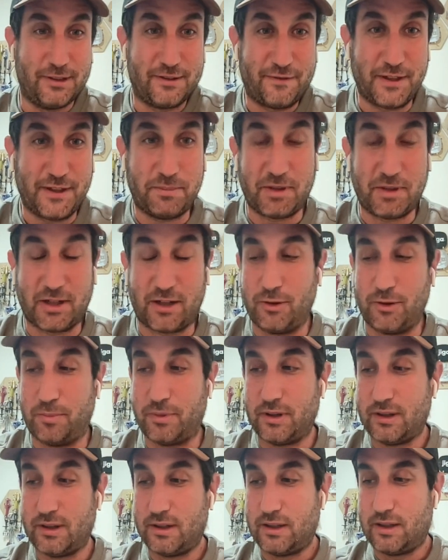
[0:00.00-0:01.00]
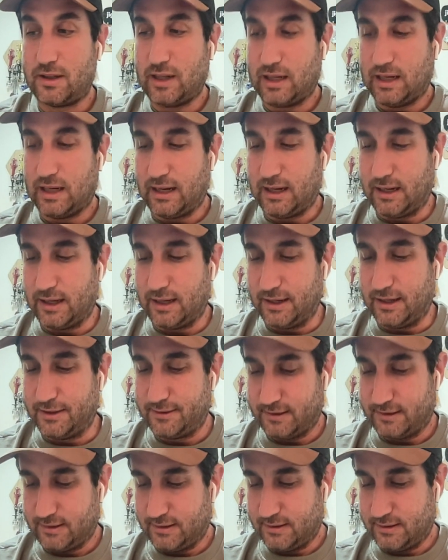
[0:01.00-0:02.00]
doing this business loop.
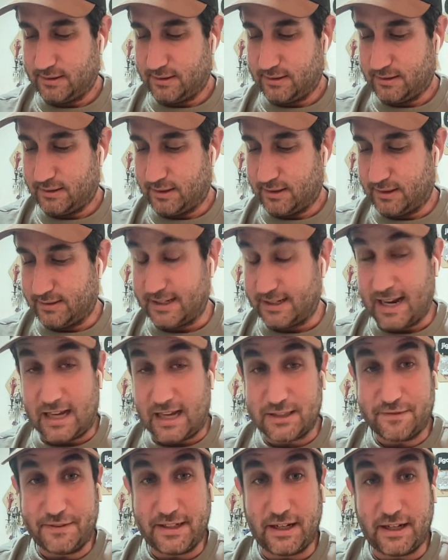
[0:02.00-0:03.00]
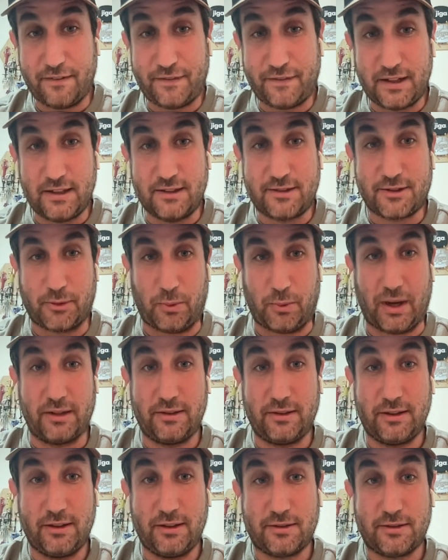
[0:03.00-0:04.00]
And the last thing I think is
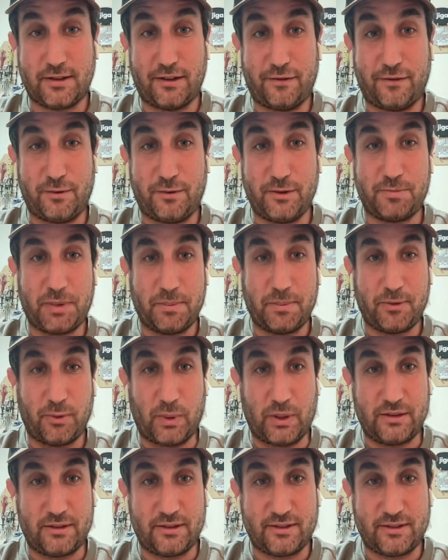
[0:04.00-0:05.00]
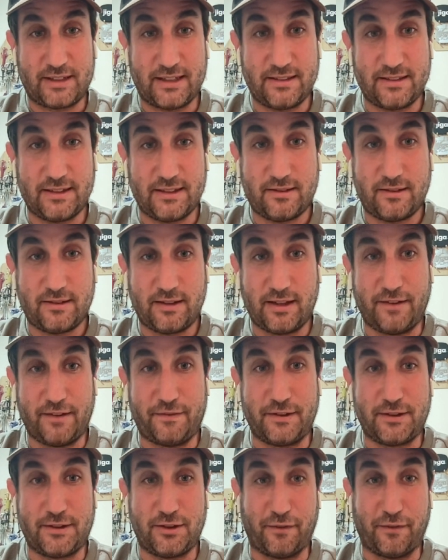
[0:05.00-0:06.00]
surrounding yourself with people who understand it.
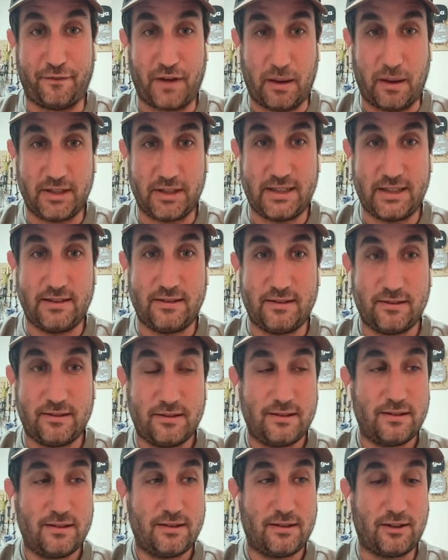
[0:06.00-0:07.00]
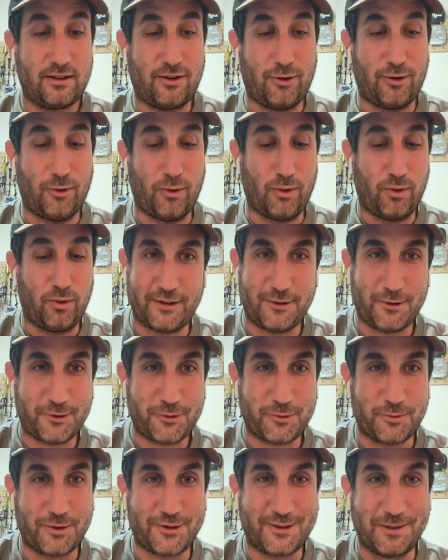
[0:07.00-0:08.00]
If it's your family, your
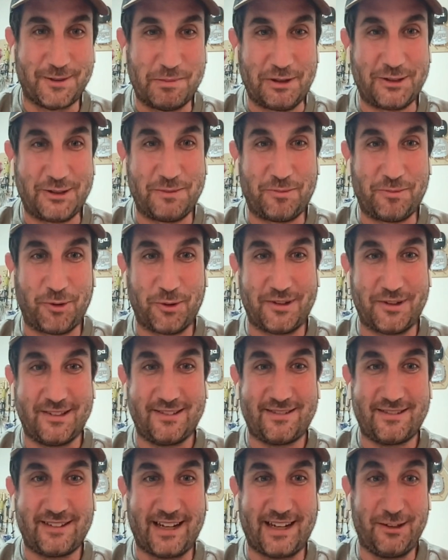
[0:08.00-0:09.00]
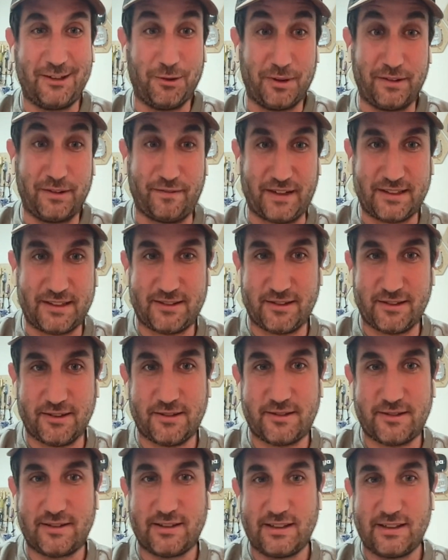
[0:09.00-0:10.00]
co-founders, which is the most important, and your
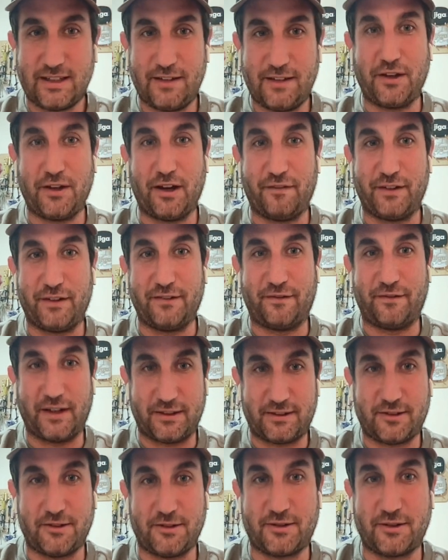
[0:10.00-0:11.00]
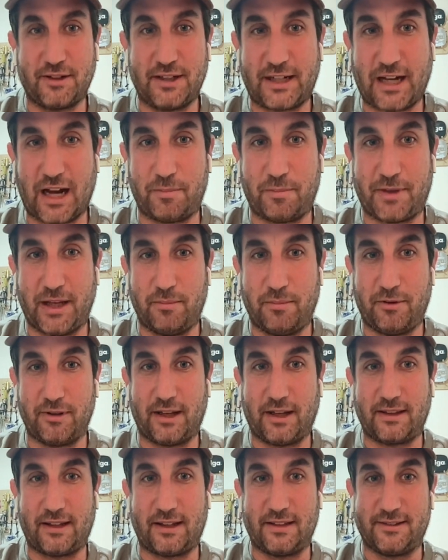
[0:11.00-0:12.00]
investors. If you have investors on the
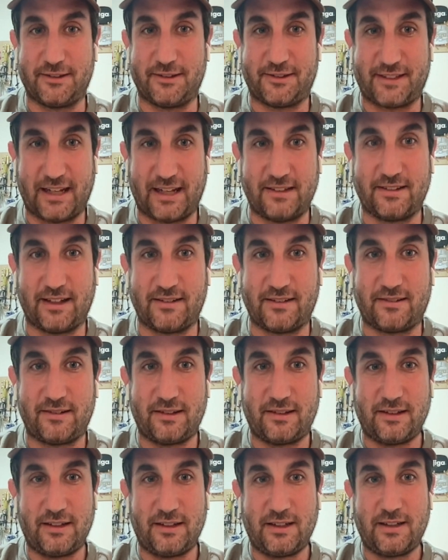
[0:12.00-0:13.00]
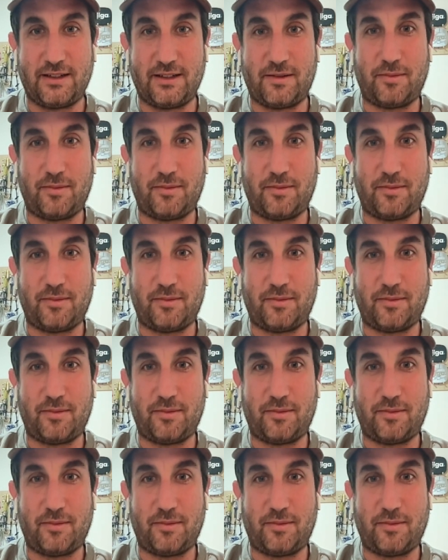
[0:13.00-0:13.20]
cap table that understand that